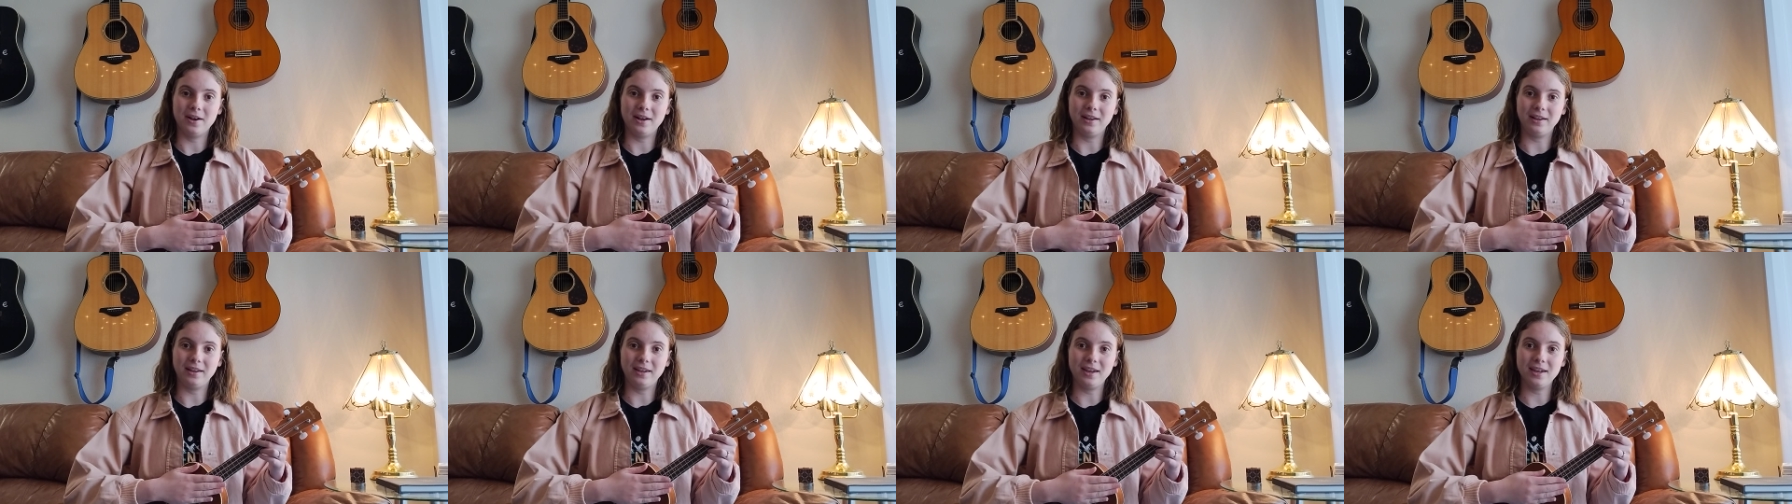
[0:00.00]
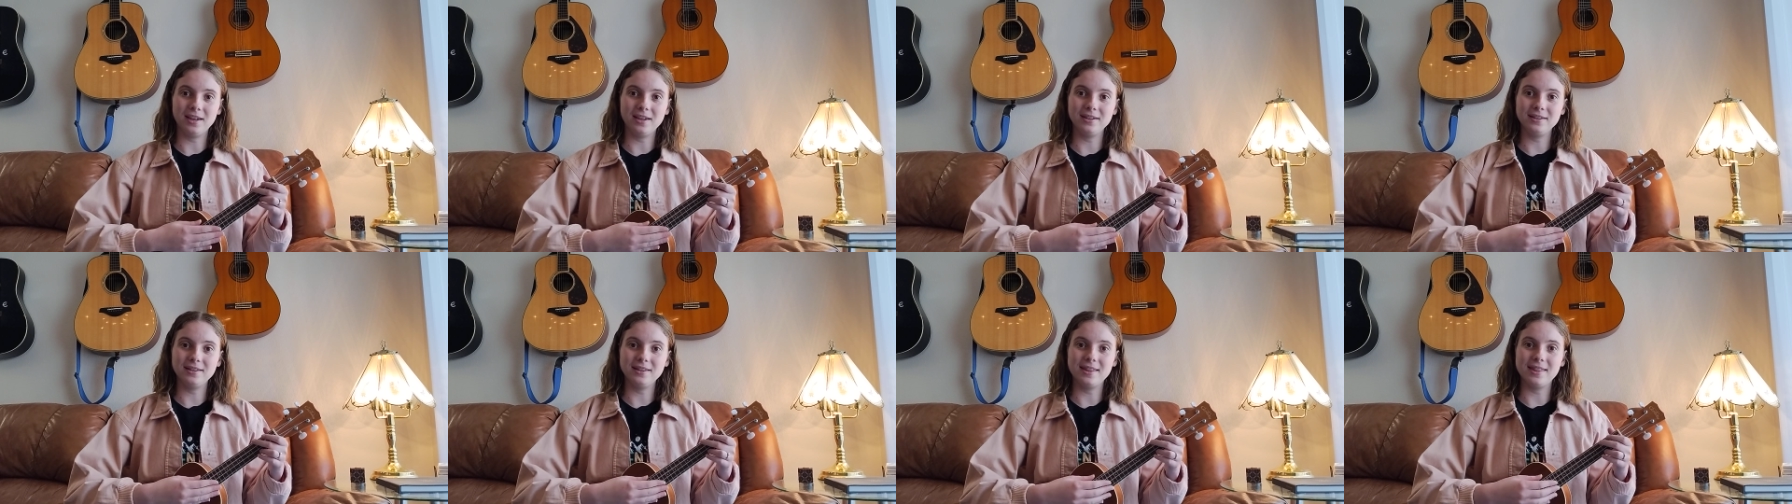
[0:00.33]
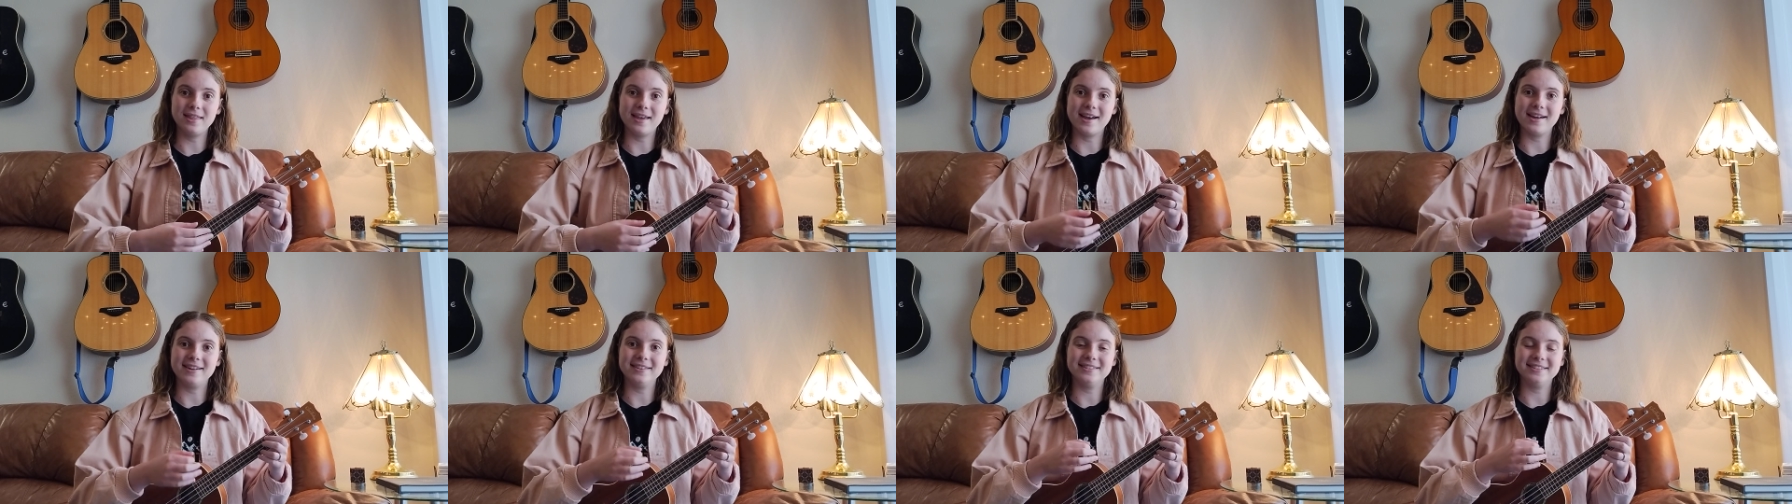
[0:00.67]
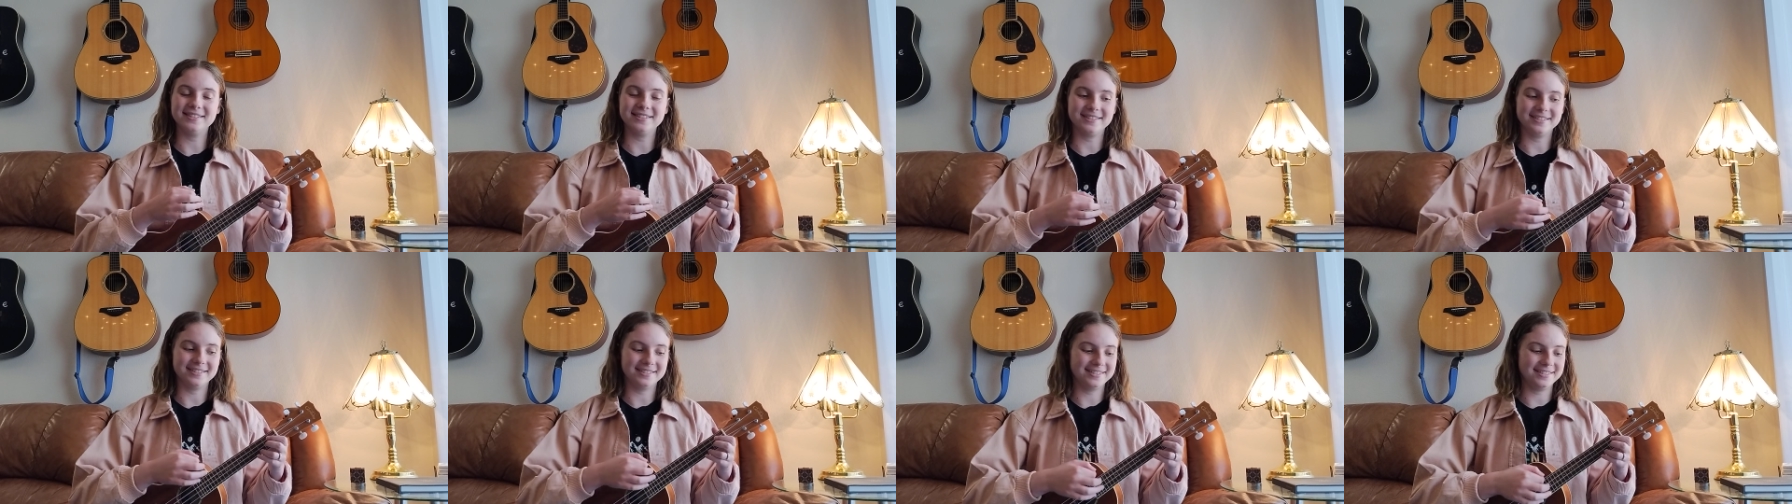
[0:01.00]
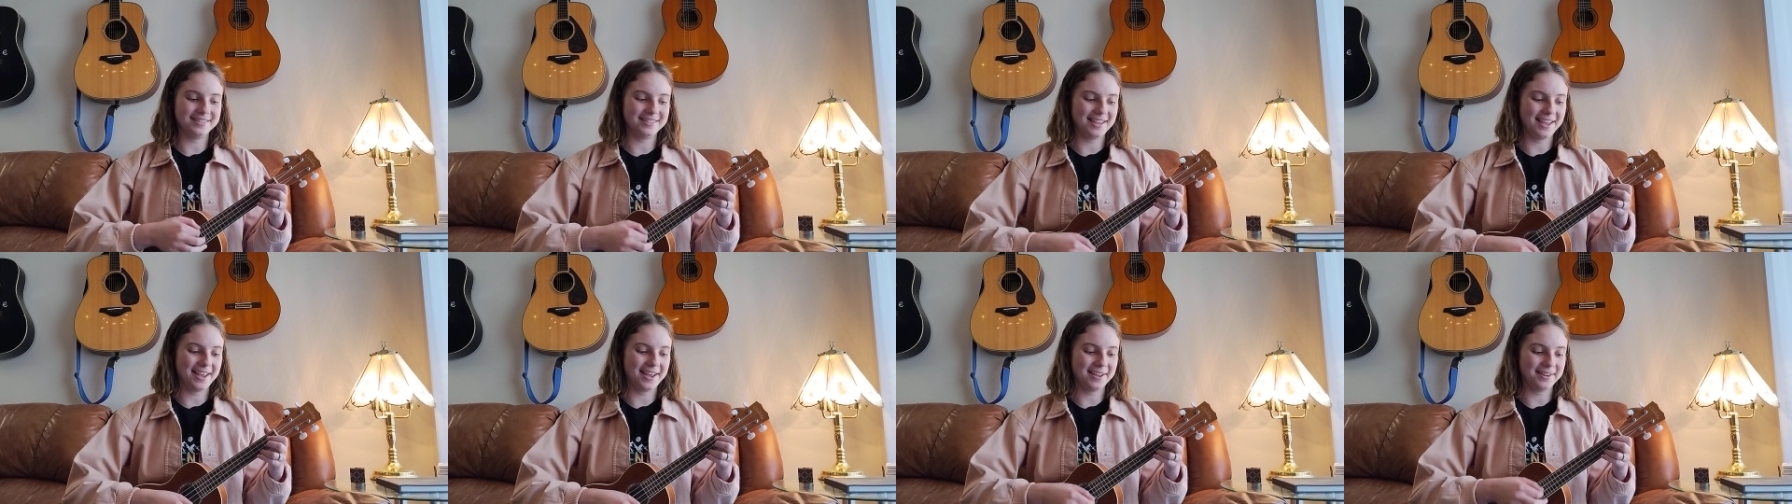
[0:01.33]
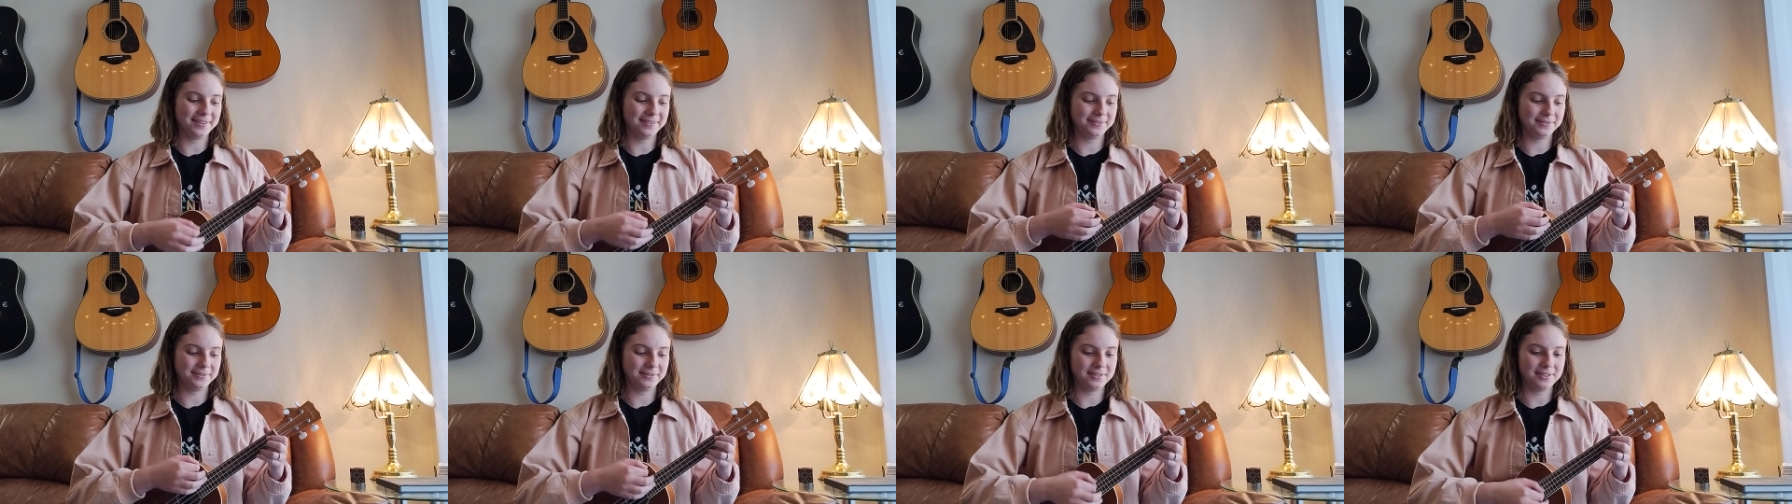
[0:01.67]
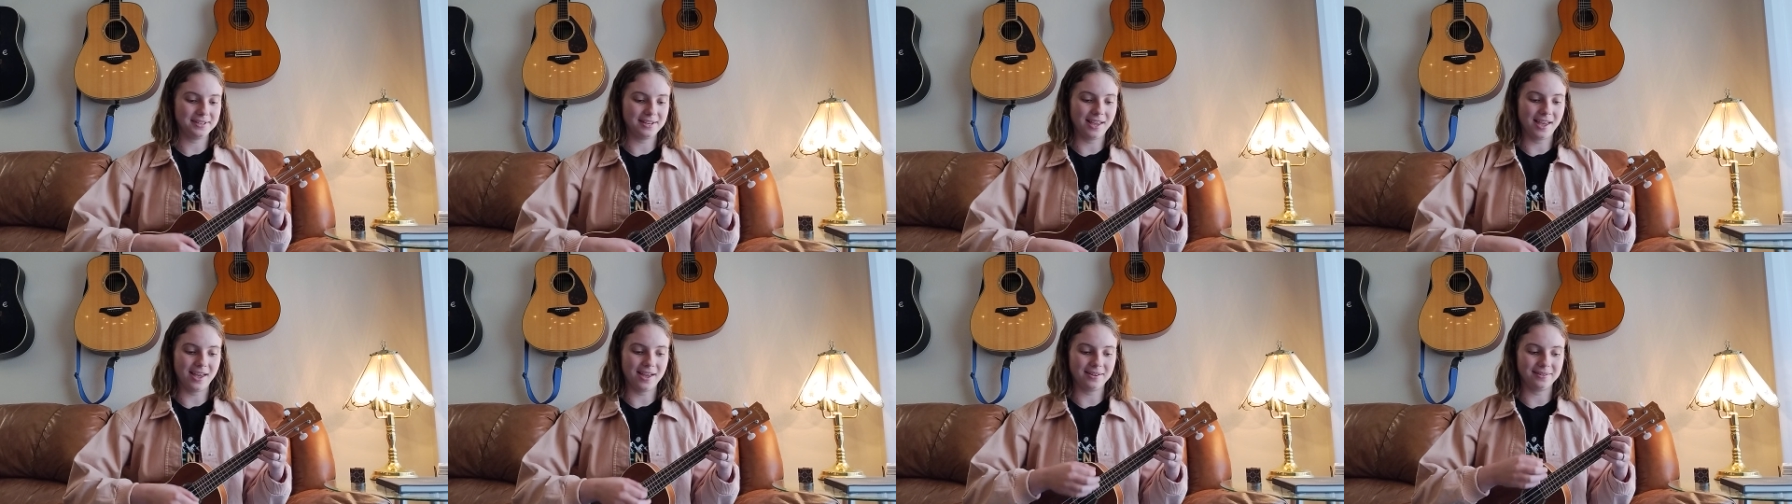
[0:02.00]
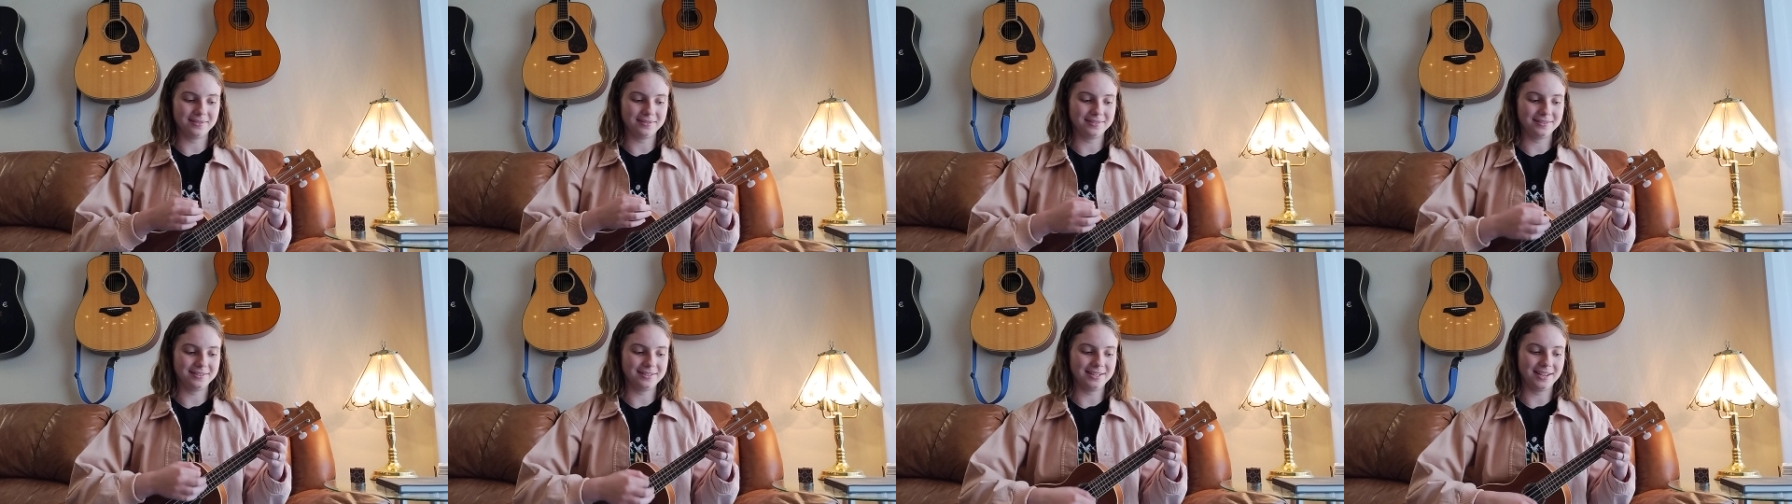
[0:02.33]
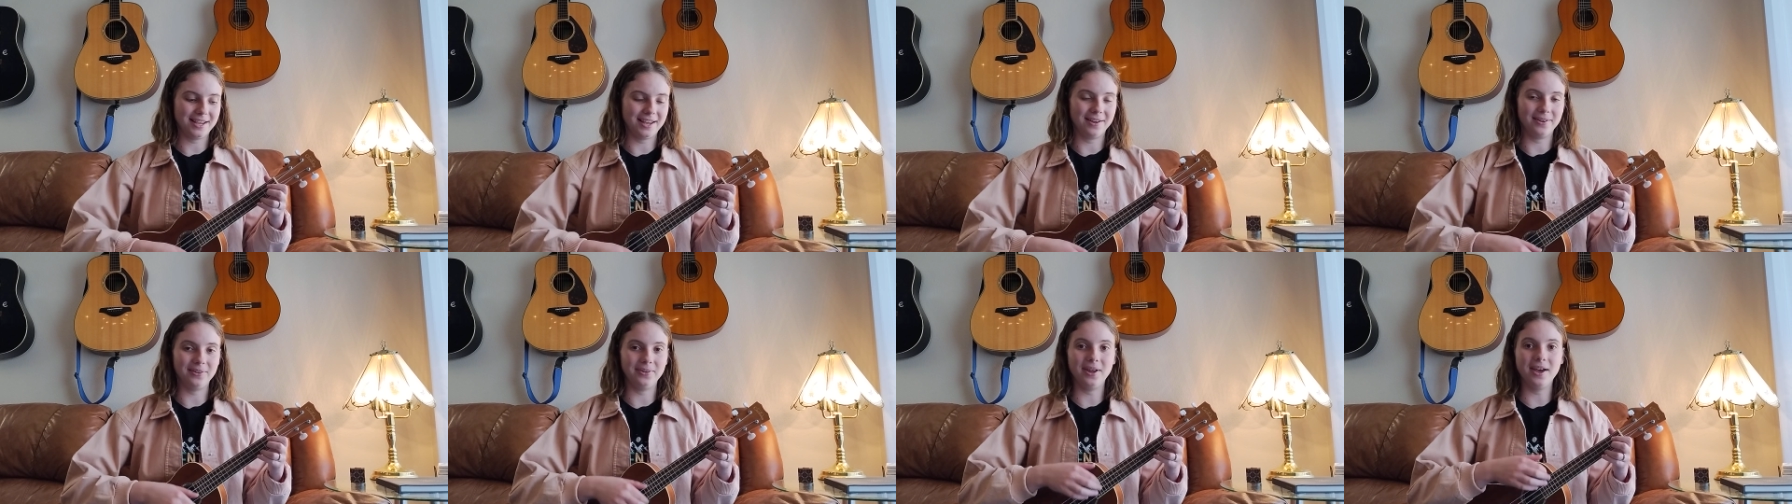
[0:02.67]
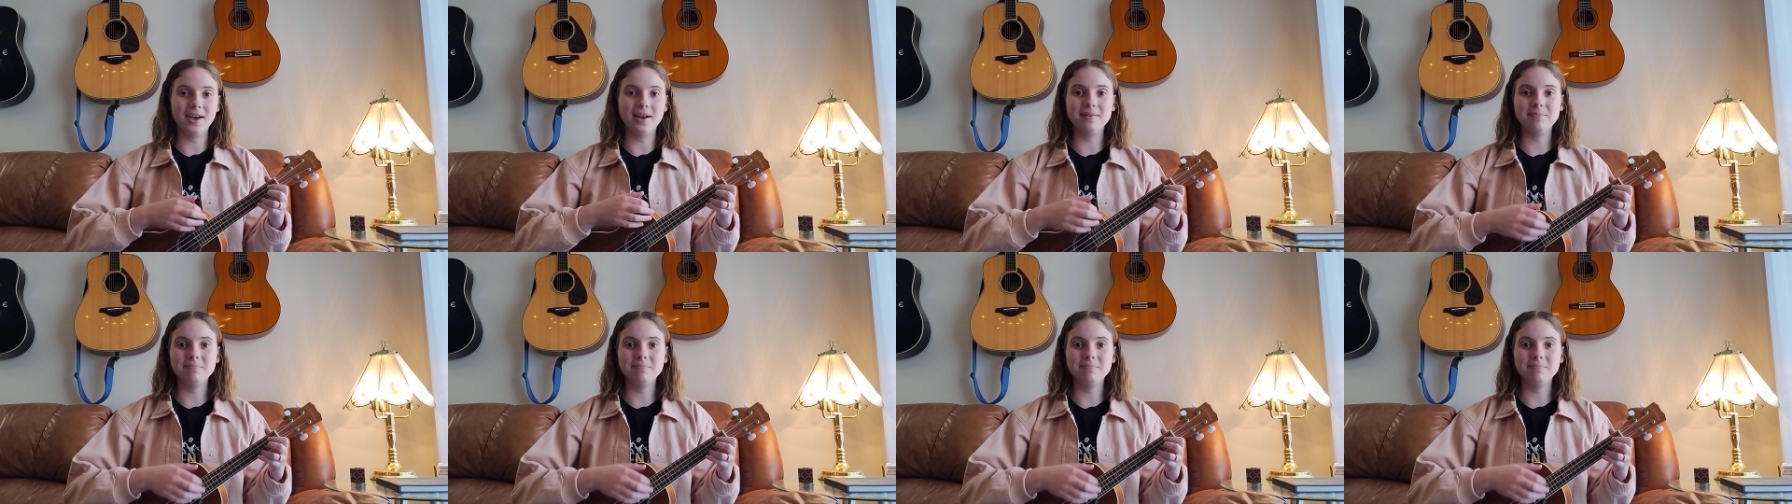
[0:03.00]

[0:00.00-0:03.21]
Again, that's down, down, down,